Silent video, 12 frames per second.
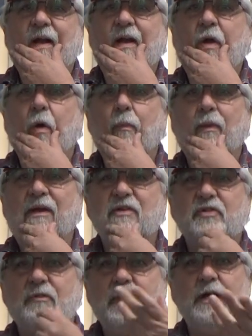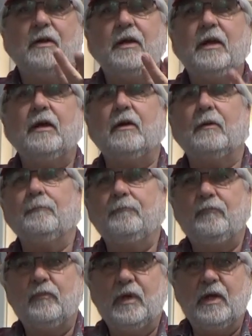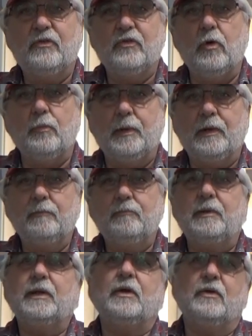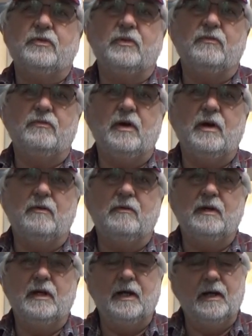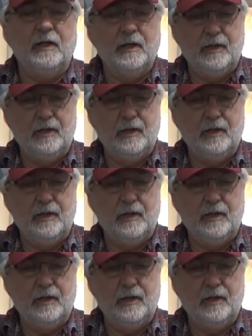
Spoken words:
no place around here is open because of our